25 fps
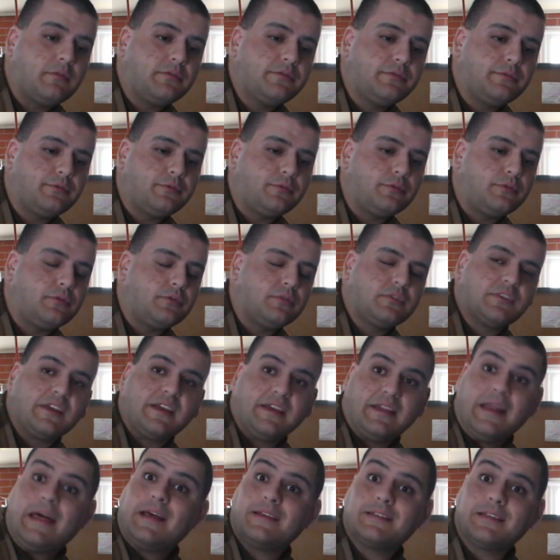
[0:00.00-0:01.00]
For,
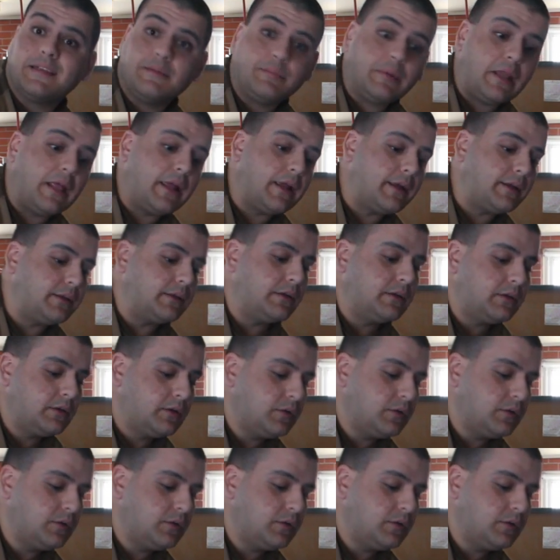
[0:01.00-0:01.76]
say, an RC plane.